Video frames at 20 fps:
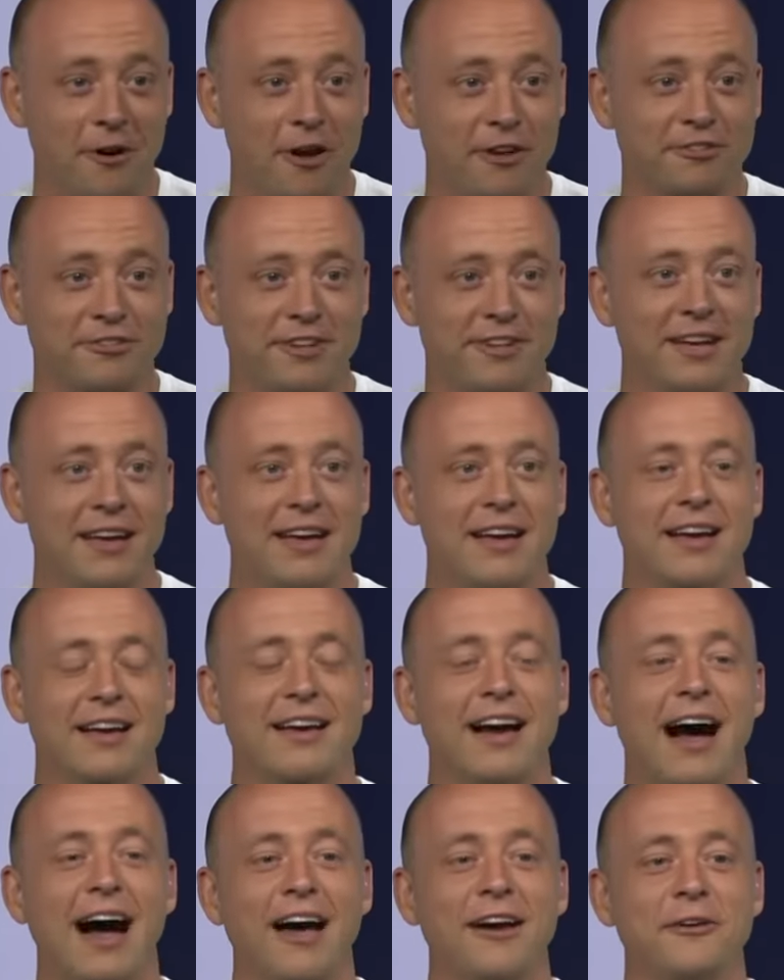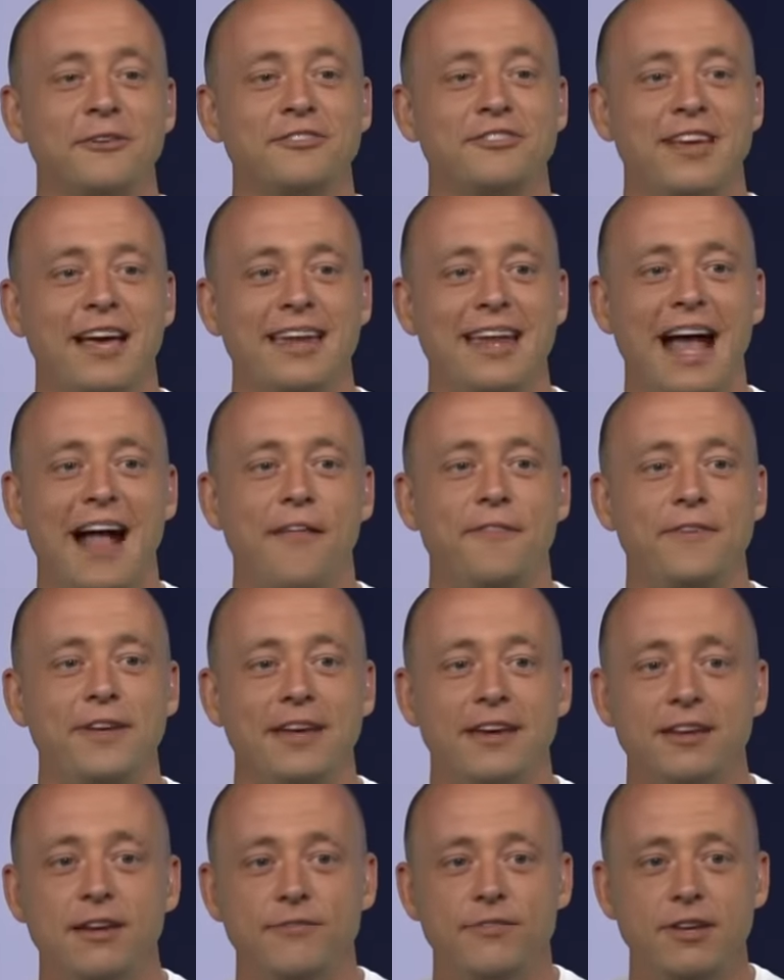Austin. Kyle said at
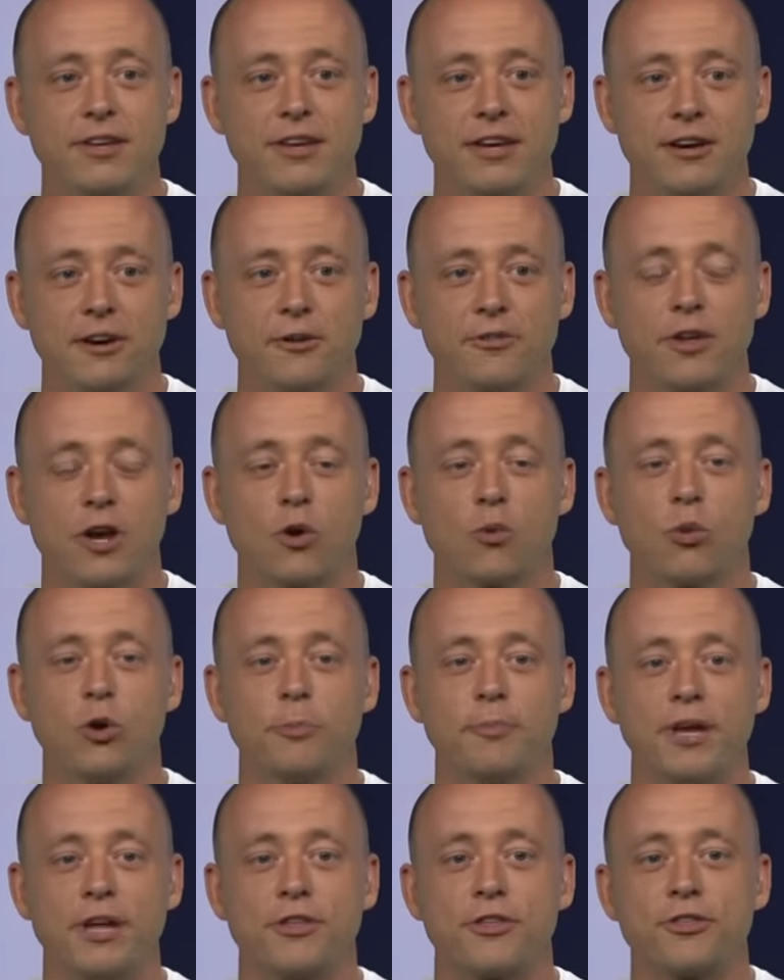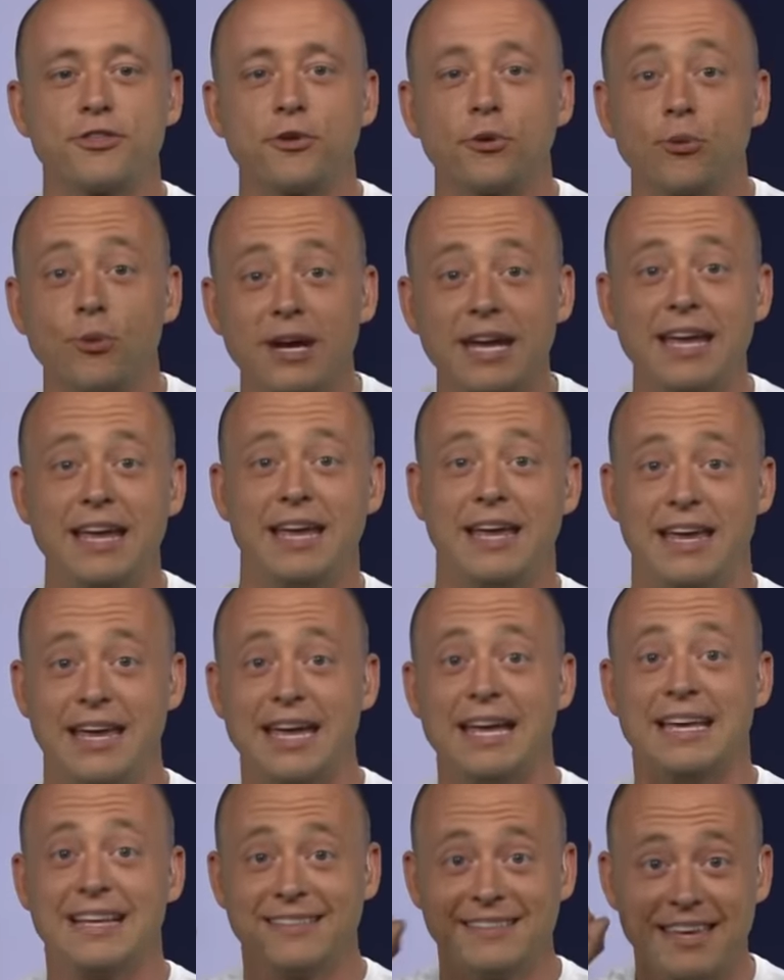the end of the year, there will be
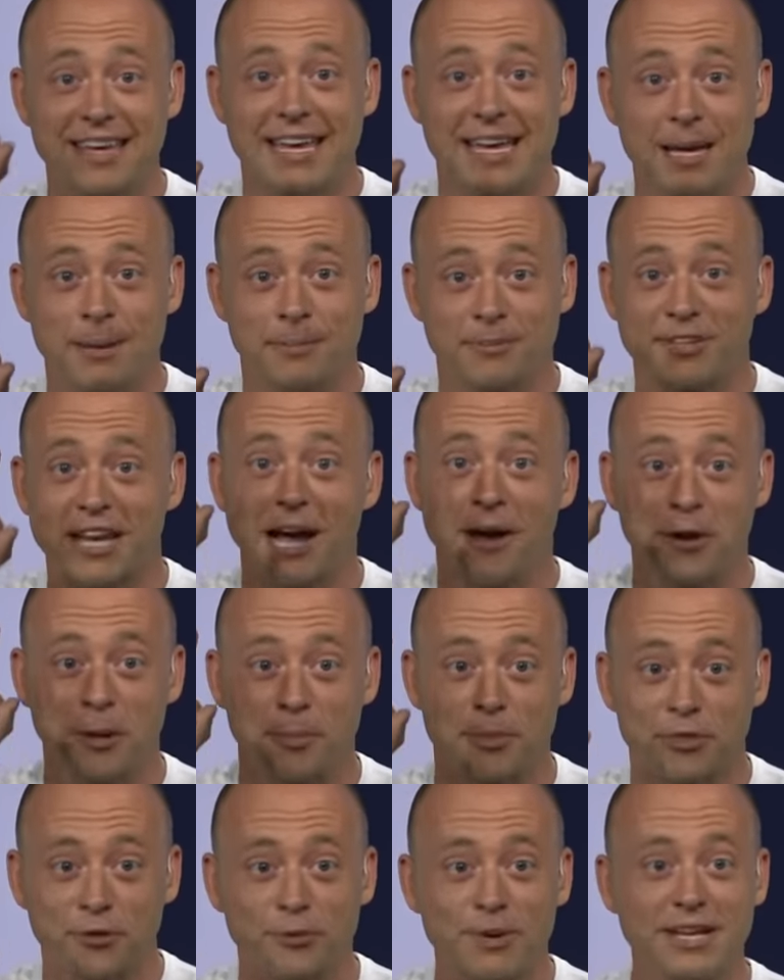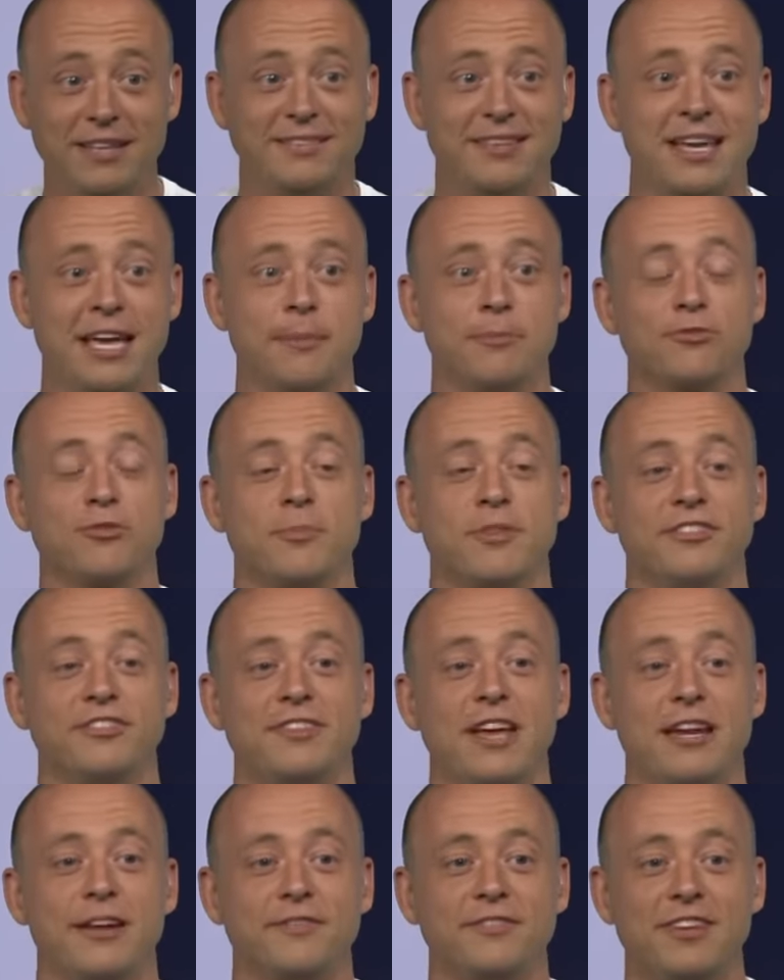three teams, count them, three teams from the
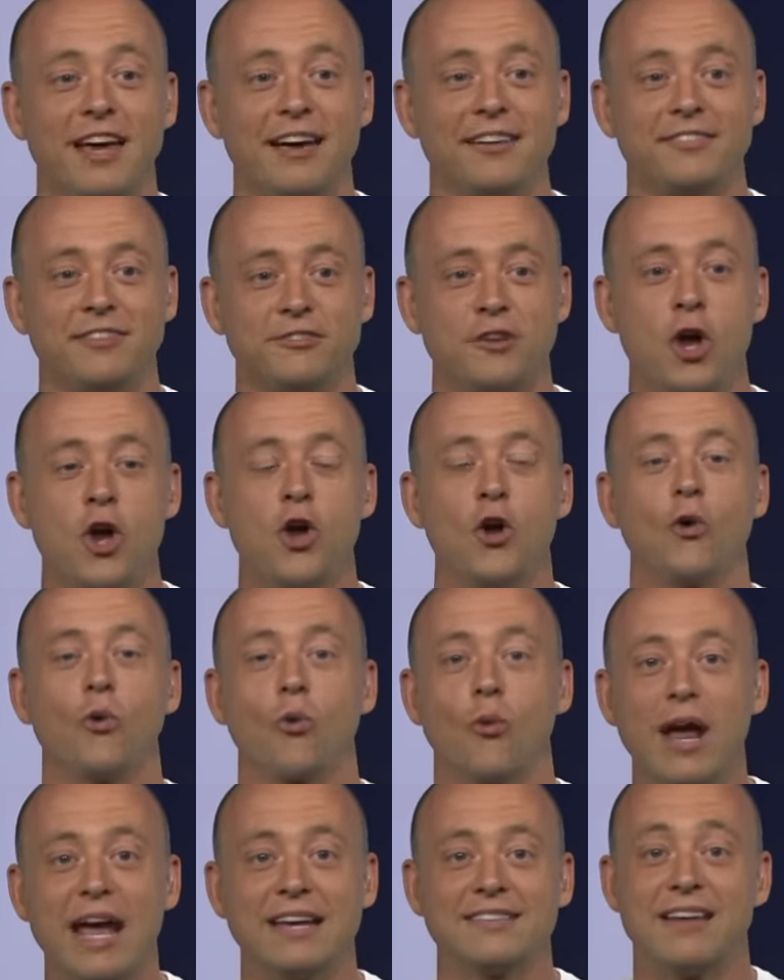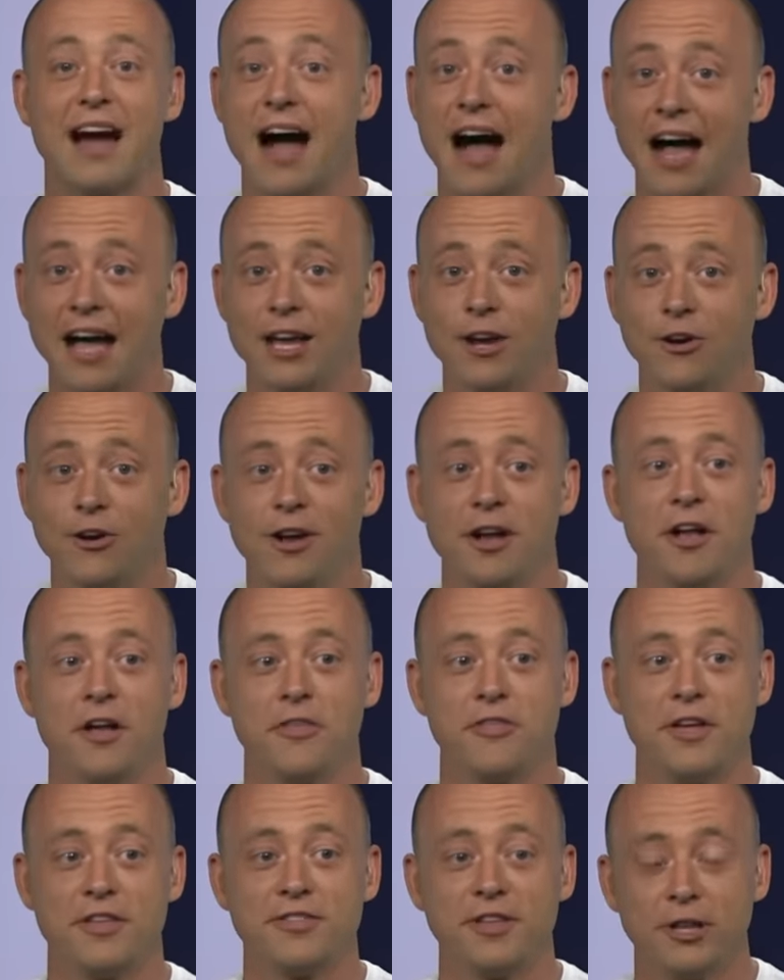state of Texas ranked higher
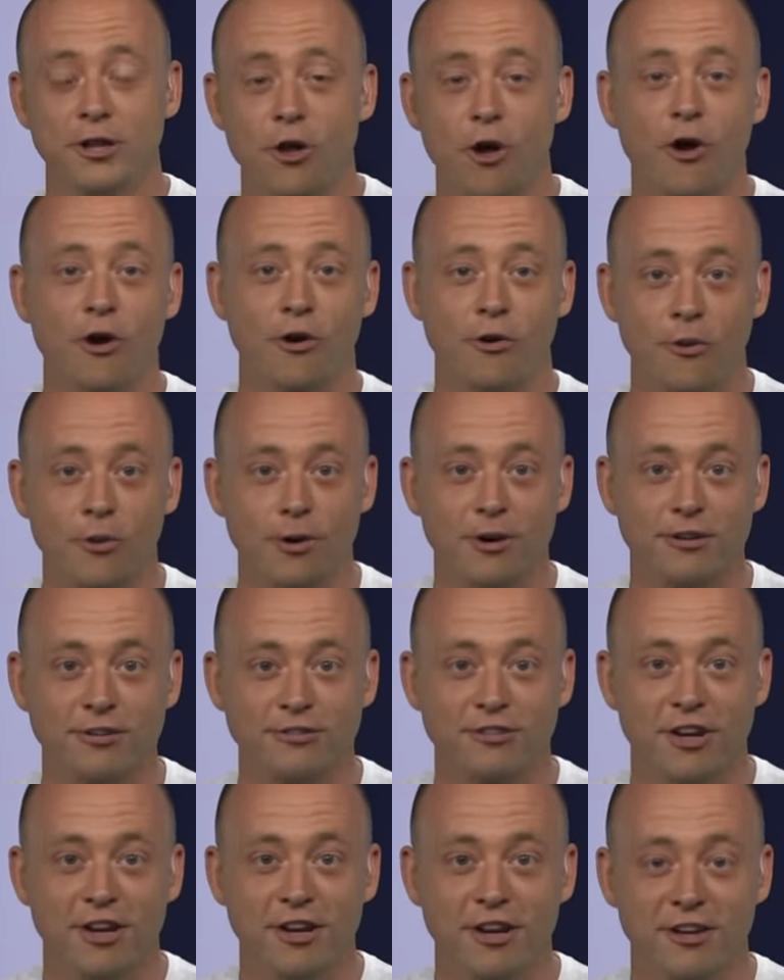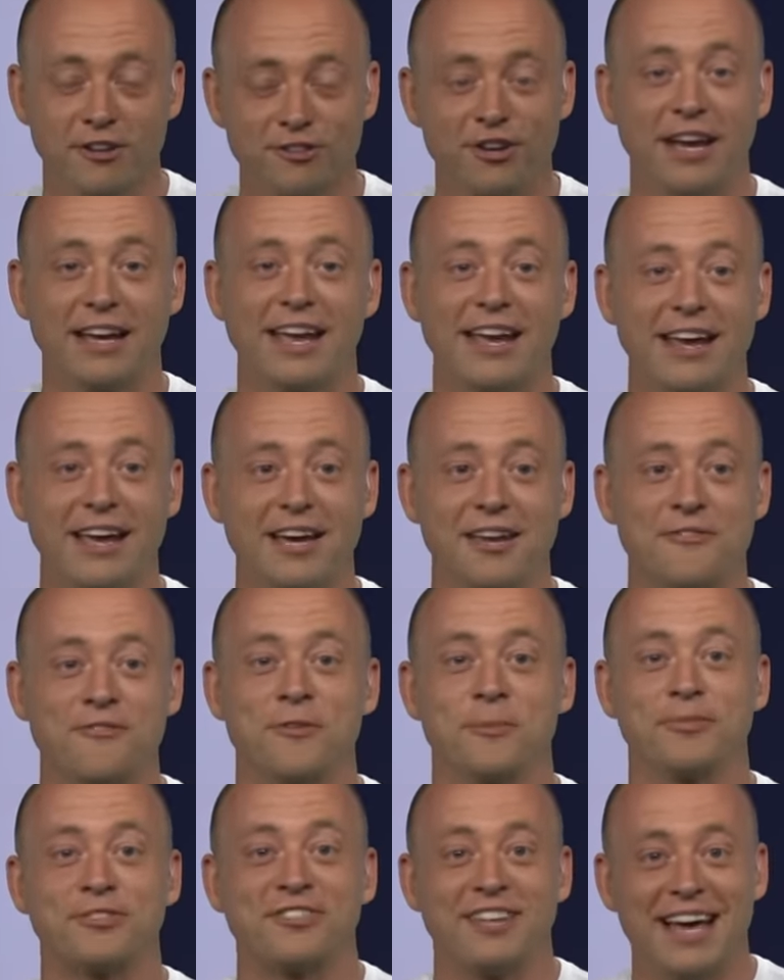than the Longhorns, checking in
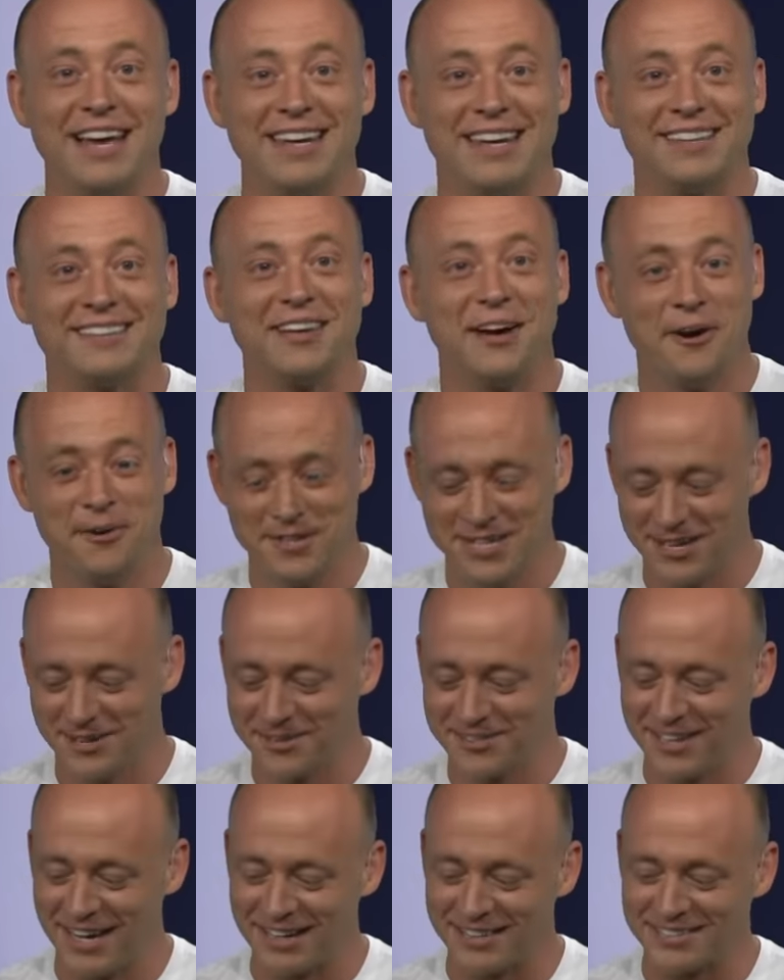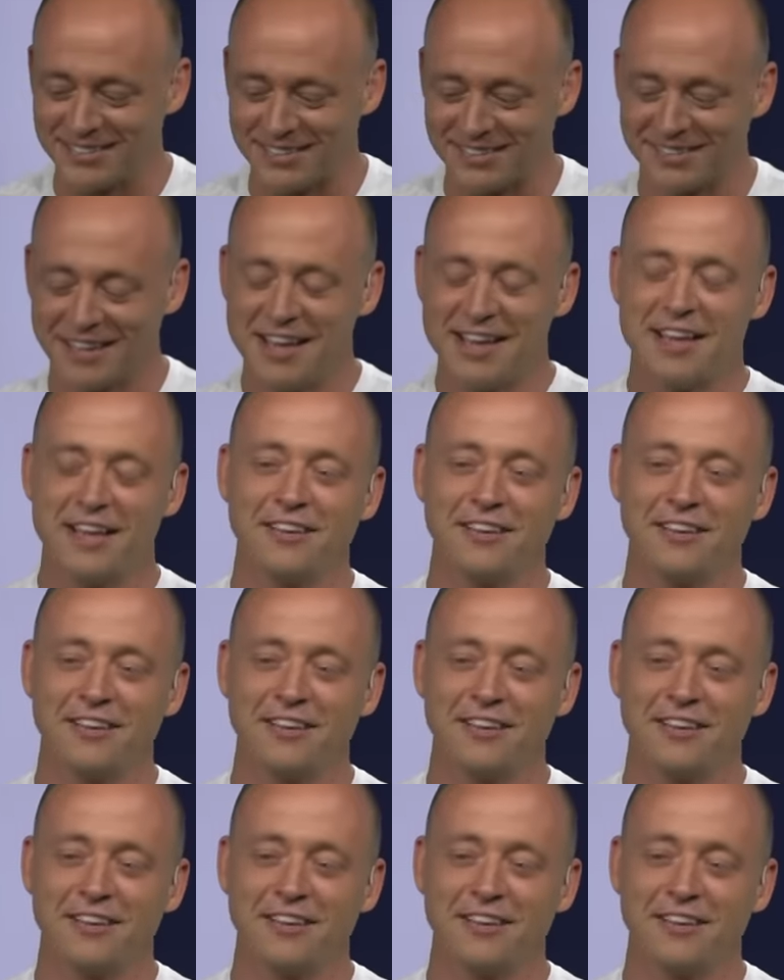from San Antonio, Texas.